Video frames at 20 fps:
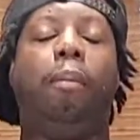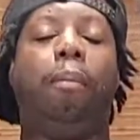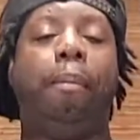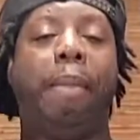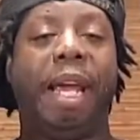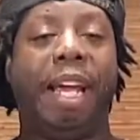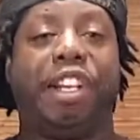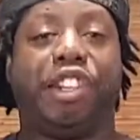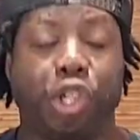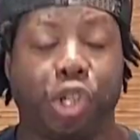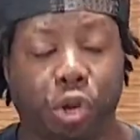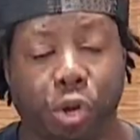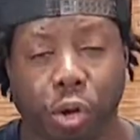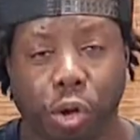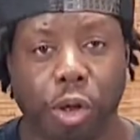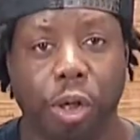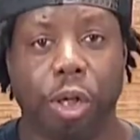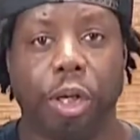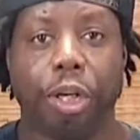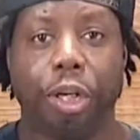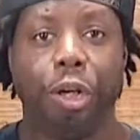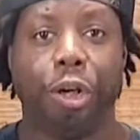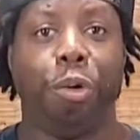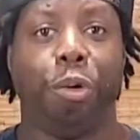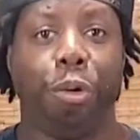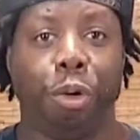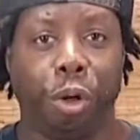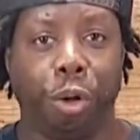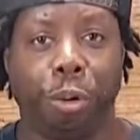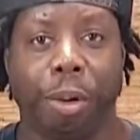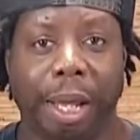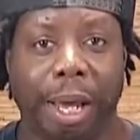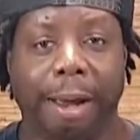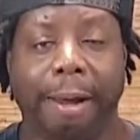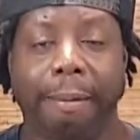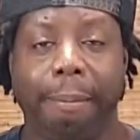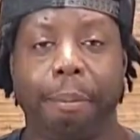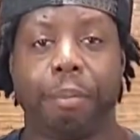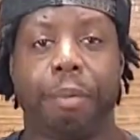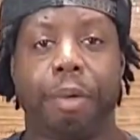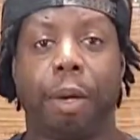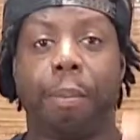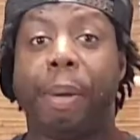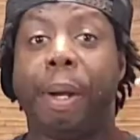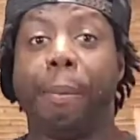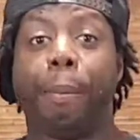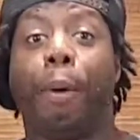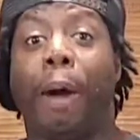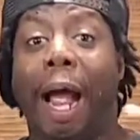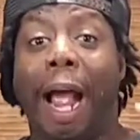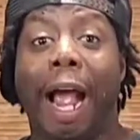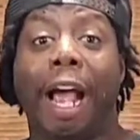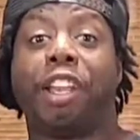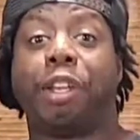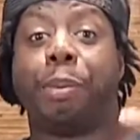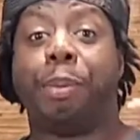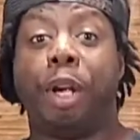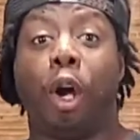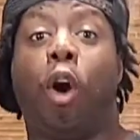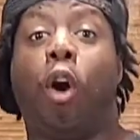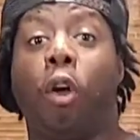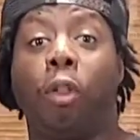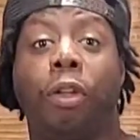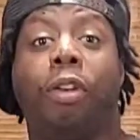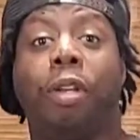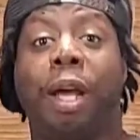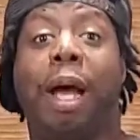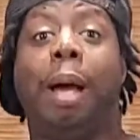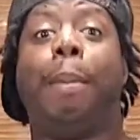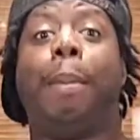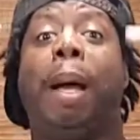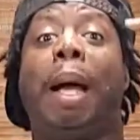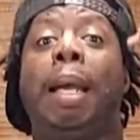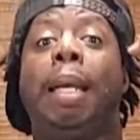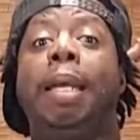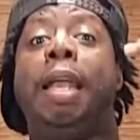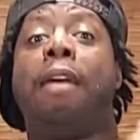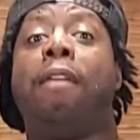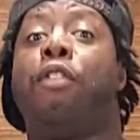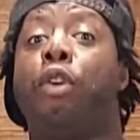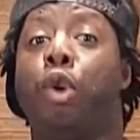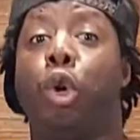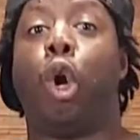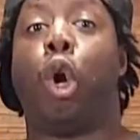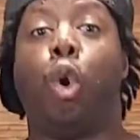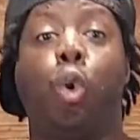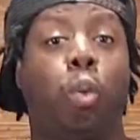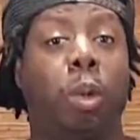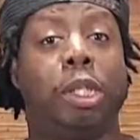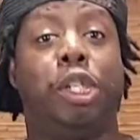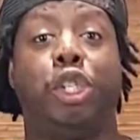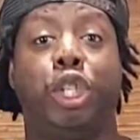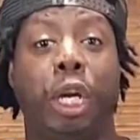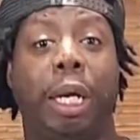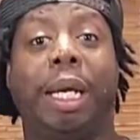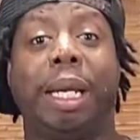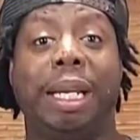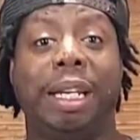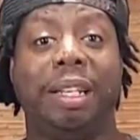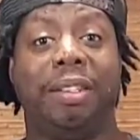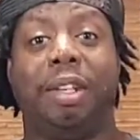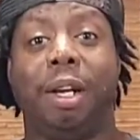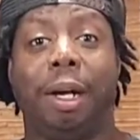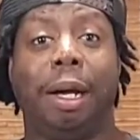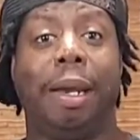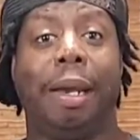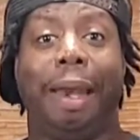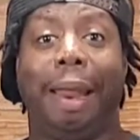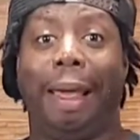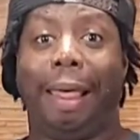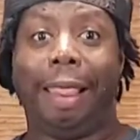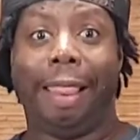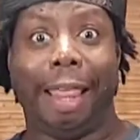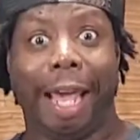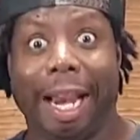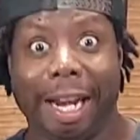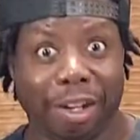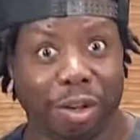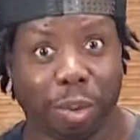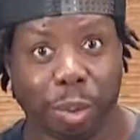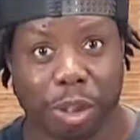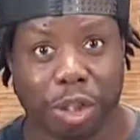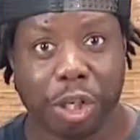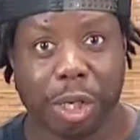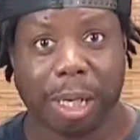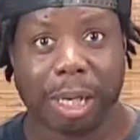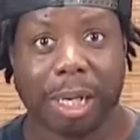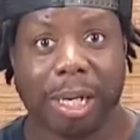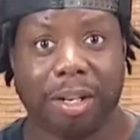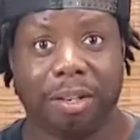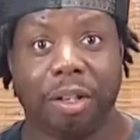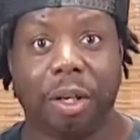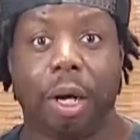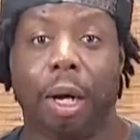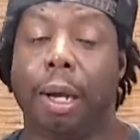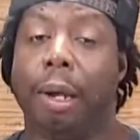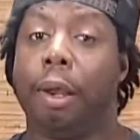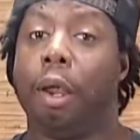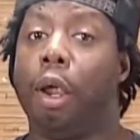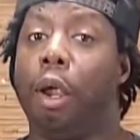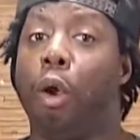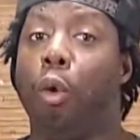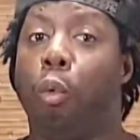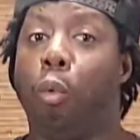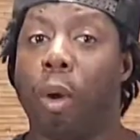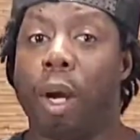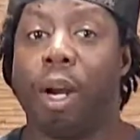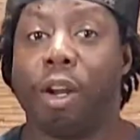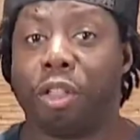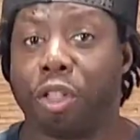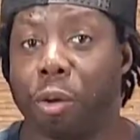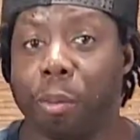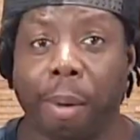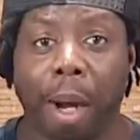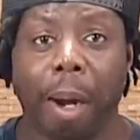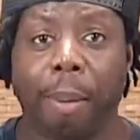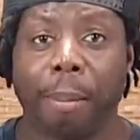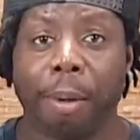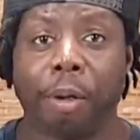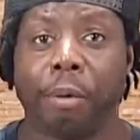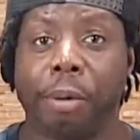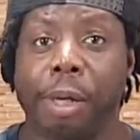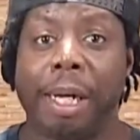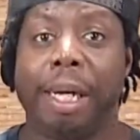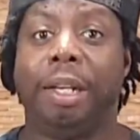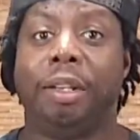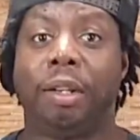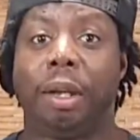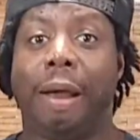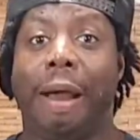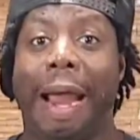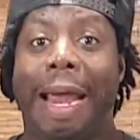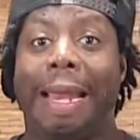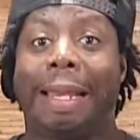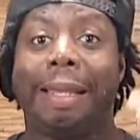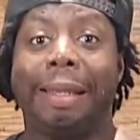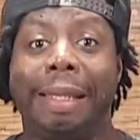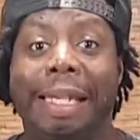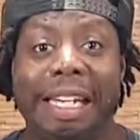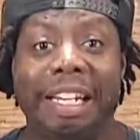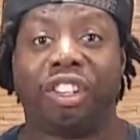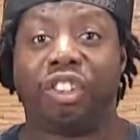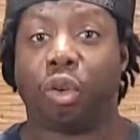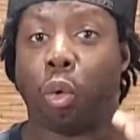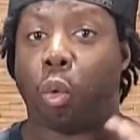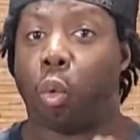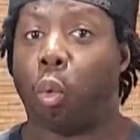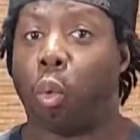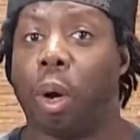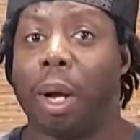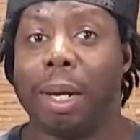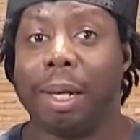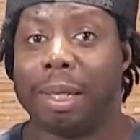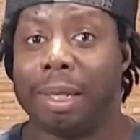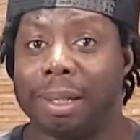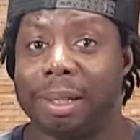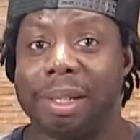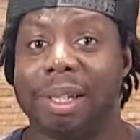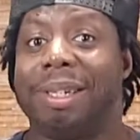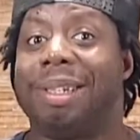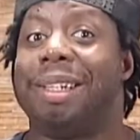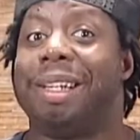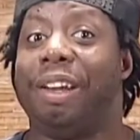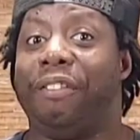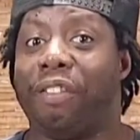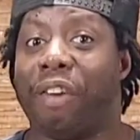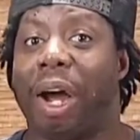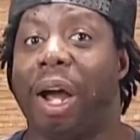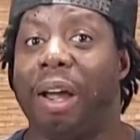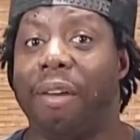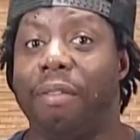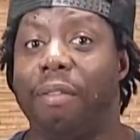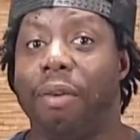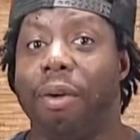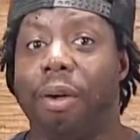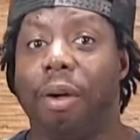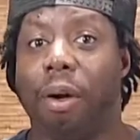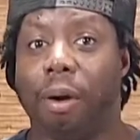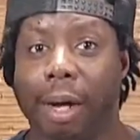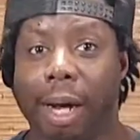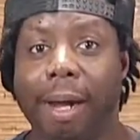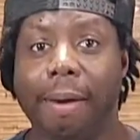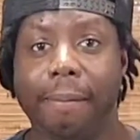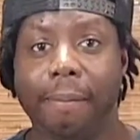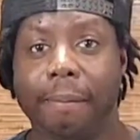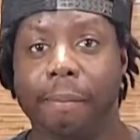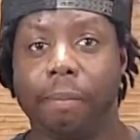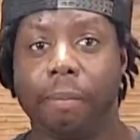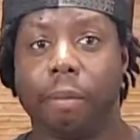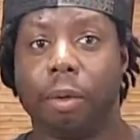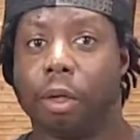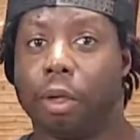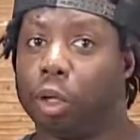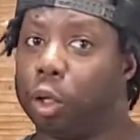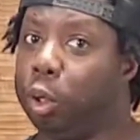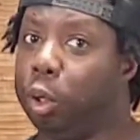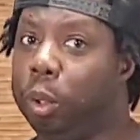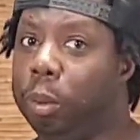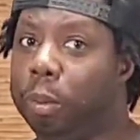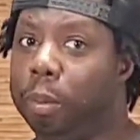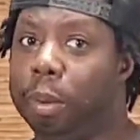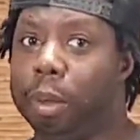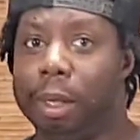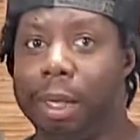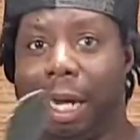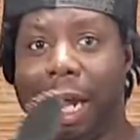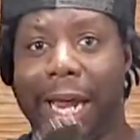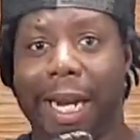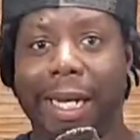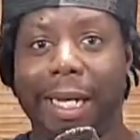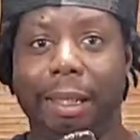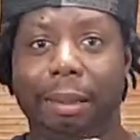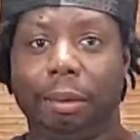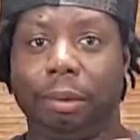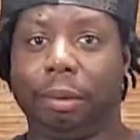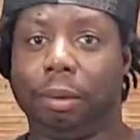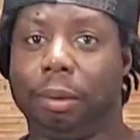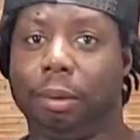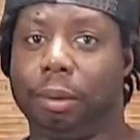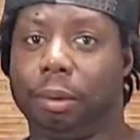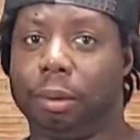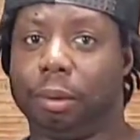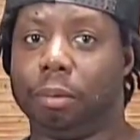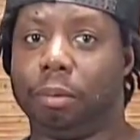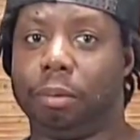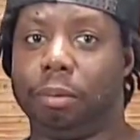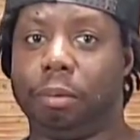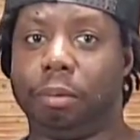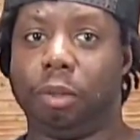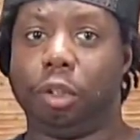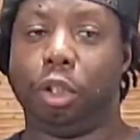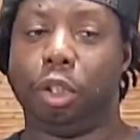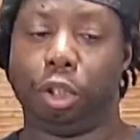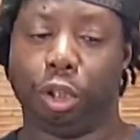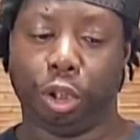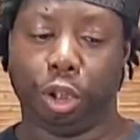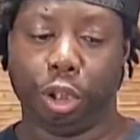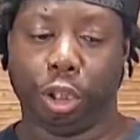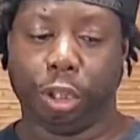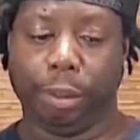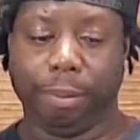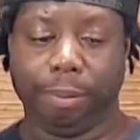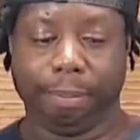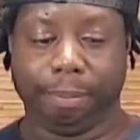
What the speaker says: Make sure you do that. People ask me all the time, I never know when chicken is done. That is when chicken is done. When a thermometer reads at least 165. Okay? Cool? Got it? Good.